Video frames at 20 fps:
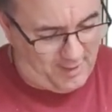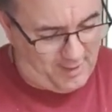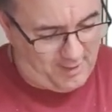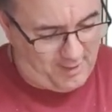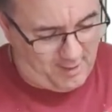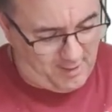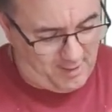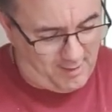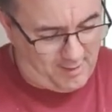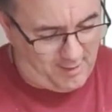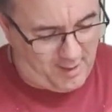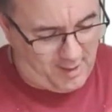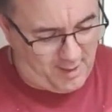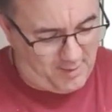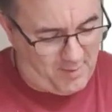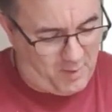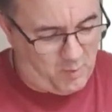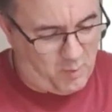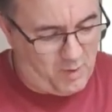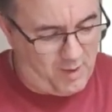You can see, I
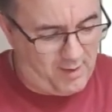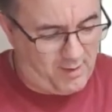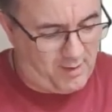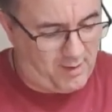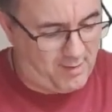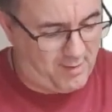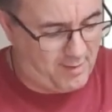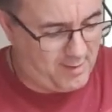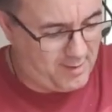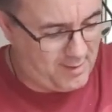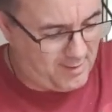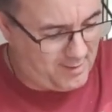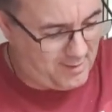mean, once